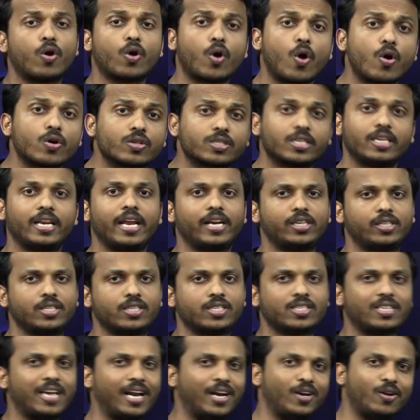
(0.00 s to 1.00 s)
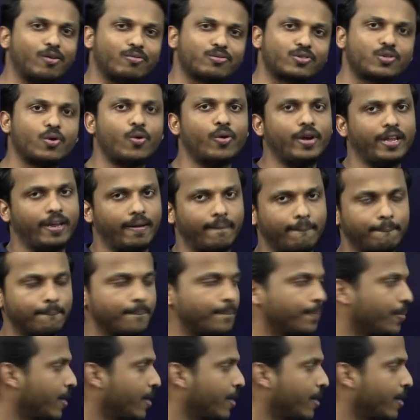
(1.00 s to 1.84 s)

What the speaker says: or oxidation state of sodium.